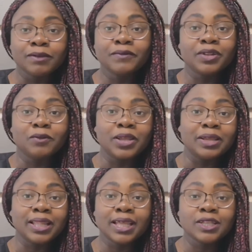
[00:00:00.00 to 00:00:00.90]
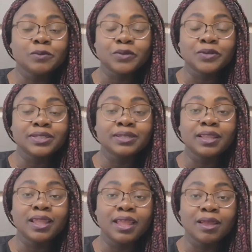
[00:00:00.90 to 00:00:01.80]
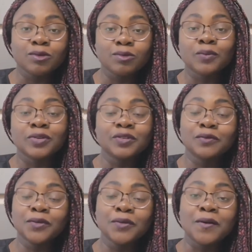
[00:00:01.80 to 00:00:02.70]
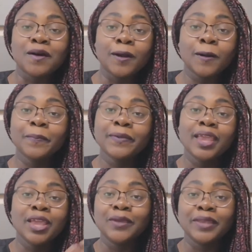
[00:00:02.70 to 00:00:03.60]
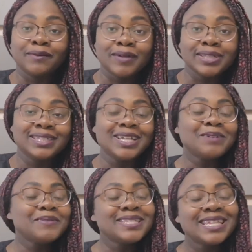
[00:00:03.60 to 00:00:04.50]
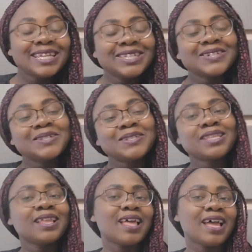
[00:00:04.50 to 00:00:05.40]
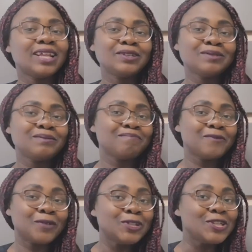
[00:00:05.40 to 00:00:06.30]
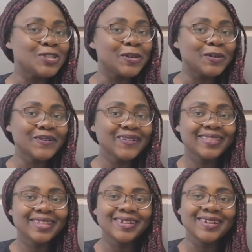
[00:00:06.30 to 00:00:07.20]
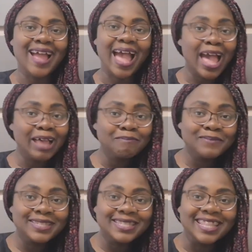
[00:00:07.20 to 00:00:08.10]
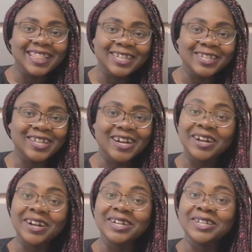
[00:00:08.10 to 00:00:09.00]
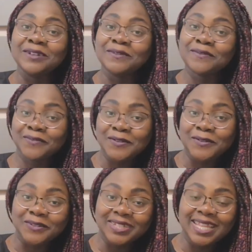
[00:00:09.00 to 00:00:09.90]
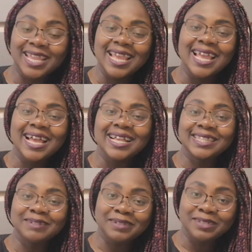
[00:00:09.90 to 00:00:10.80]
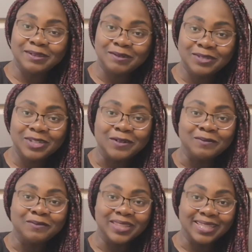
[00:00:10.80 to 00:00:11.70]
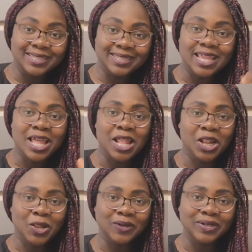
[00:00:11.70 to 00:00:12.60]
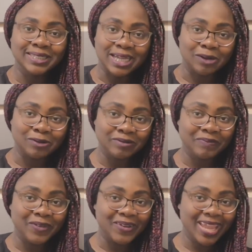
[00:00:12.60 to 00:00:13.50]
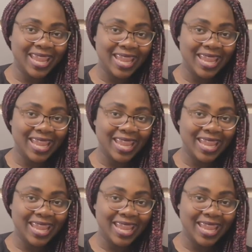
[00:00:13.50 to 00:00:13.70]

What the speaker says: a working class person, no matter who you are, you can write in the comment section. I just want to know the apps that are in your phone as a result of this lockdown. Okay,